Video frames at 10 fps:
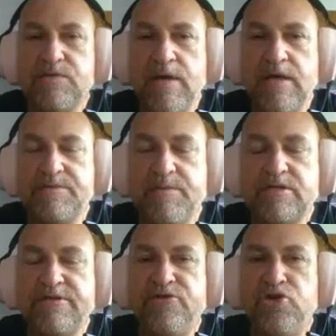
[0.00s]
way,
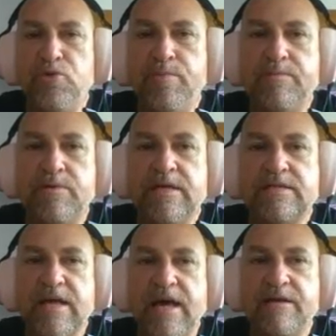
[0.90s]
especially for new people to get
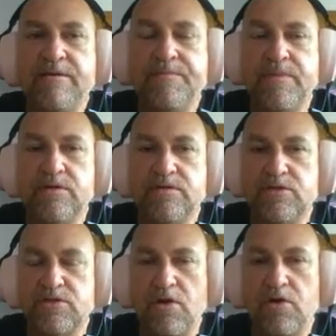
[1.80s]
started because it's
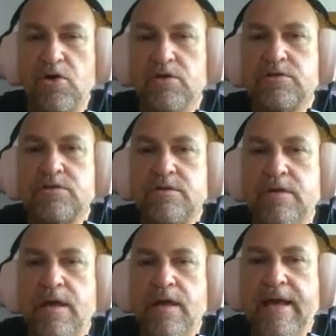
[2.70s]
low cost.
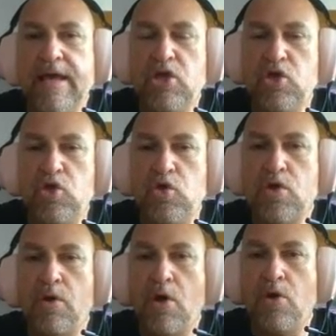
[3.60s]
You
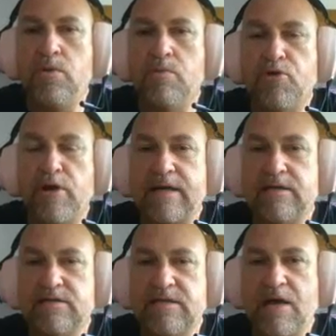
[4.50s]
don't own the product to
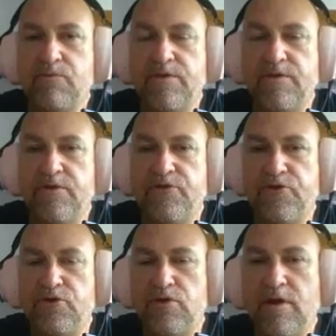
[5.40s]
start with, so
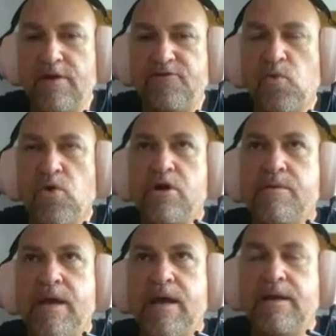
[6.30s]
you don't have to worry
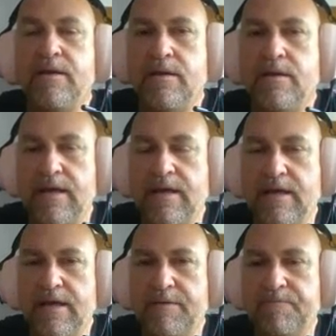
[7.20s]
about
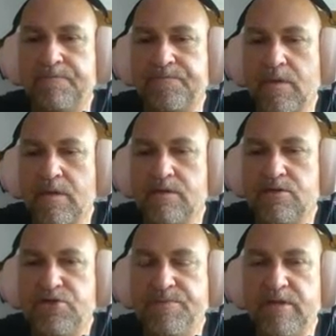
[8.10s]
um,
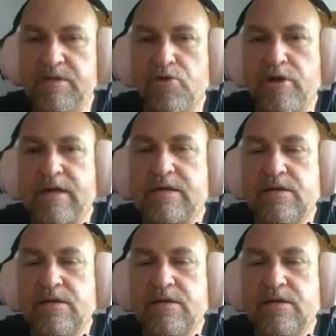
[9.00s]
shipping the product.